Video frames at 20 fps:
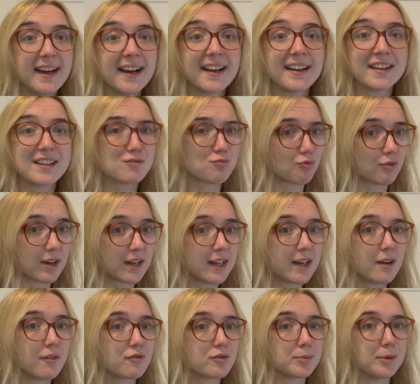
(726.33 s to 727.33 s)
and it's really
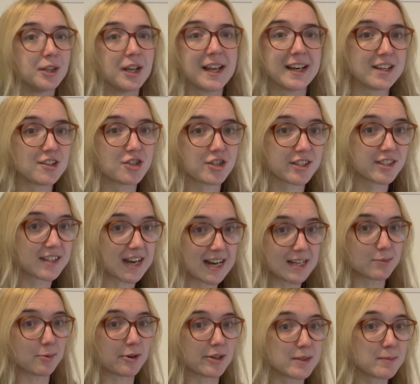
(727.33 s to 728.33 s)
comfortable and it just
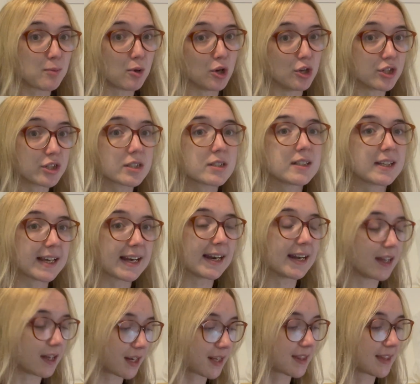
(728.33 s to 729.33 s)
stays where it's put. Like I
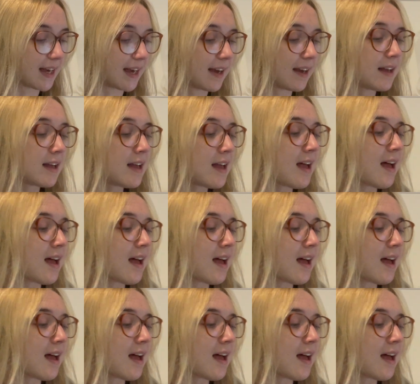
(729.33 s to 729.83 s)
like that.